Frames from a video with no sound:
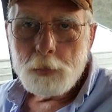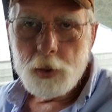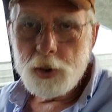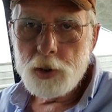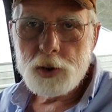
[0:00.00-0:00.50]

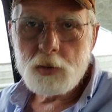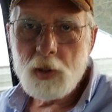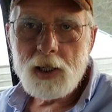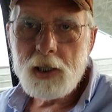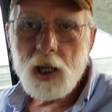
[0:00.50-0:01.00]
produced
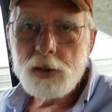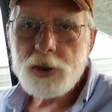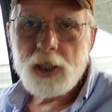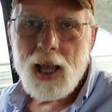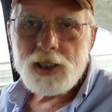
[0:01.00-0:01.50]
videos
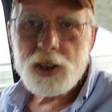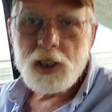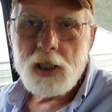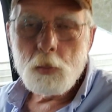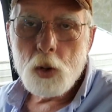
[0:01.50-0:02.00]
that I just
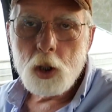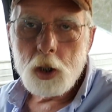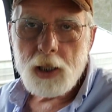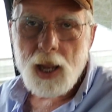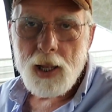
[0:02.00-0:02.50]
didn't even want to
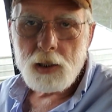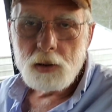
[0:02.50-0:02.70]
look at.